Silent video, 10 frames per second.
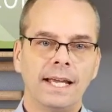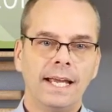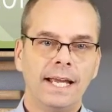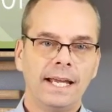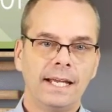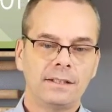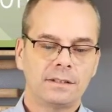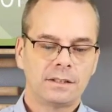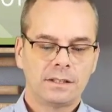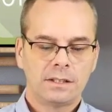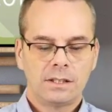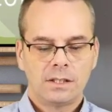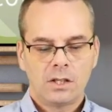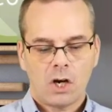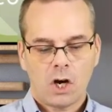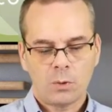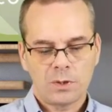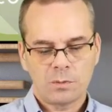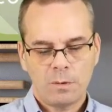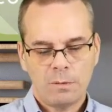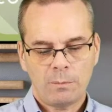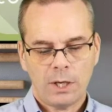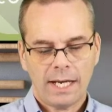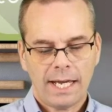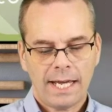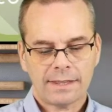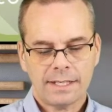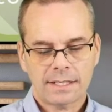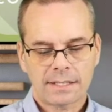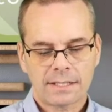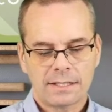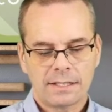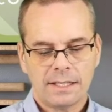And always remember ethics